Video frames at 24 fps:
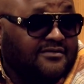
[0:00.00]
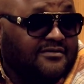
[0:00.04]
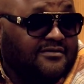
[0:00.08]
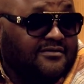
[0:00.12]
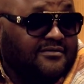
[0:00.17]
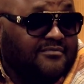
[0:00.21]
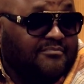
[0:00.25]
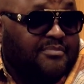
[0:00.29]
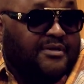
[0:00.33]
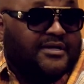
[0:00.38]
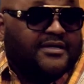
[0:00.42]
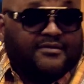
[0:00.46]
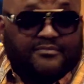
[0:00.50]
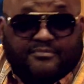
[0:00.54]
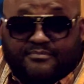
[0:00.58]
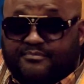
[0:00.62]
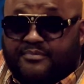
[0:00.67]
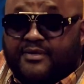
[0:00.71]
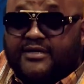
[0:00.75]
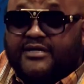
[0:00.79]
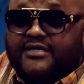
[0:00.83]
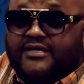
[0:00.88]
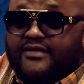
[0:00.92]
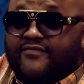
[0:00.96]

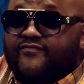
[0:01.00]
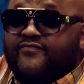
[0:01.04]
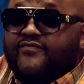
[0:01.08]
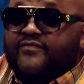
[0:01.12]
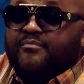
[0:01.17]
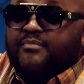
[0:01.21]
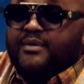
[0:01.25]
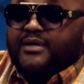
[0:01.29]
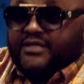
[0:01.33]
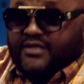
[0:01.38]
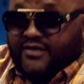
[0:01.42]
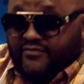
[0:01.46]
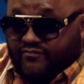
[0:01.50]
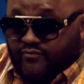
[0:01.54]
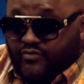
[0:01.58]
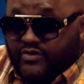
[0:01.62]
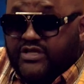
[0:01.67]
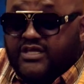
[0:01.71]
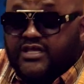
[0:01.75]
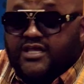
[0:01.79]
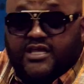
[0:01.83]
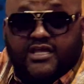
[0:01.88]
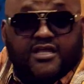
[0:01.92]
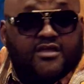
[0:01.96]
But if we
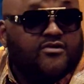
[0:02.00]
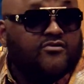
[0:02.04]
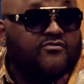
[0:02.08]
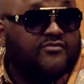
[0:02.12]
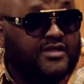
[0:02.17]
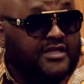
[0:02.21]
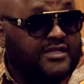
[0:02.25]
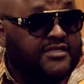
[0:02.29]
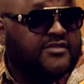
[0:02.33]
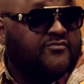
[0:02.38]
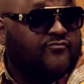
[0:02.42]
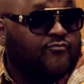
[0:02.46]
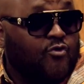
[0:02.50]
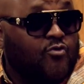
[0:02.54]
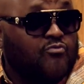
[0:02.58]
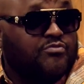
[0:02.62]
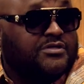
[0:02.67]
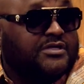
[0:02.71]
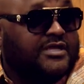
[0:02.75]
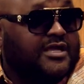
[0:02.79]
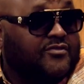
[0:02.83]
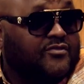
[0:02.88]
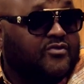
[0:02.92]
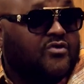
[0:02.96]
here in the room
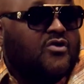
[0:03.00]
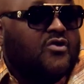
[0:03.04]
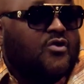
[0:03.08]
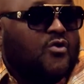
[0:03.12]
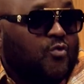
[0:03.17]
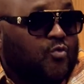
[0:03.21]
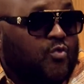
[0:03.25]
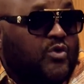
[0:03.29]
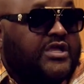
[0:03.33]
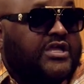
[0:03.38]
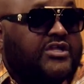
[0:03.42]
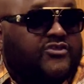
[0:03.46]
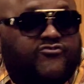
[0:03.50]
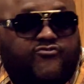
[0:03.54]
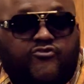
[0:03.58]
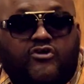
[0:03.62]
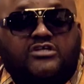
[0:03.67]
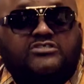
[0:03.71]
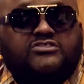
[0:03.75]
together, we can trust